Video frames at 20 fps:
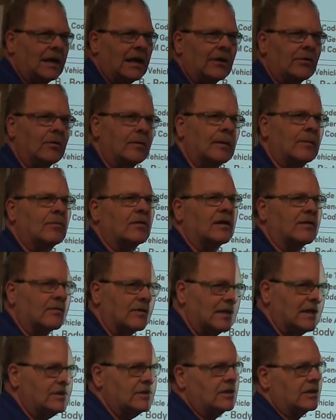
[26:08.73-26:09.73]
And remember,
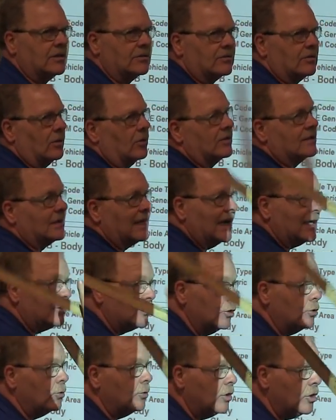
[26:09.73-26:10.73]
every engine controller's got
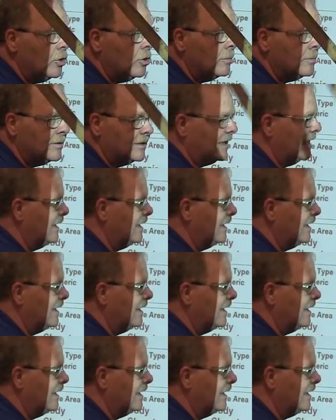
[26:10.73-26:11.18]
2 rooms